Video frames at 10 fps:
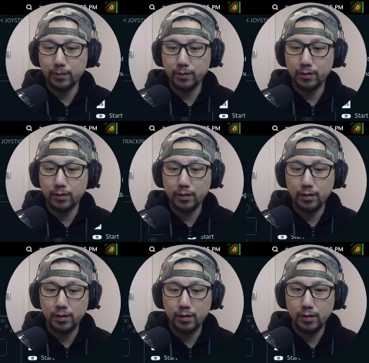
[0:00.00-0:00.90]

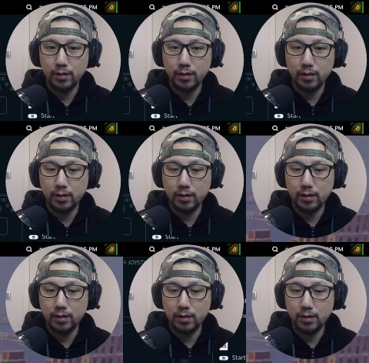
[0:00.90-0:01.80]

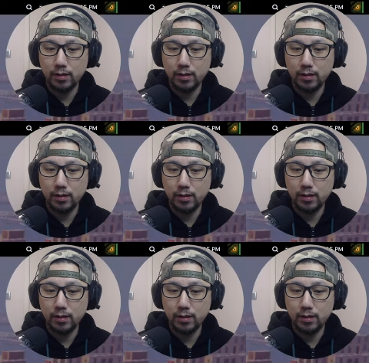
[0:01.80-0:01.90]
Nobody speaks.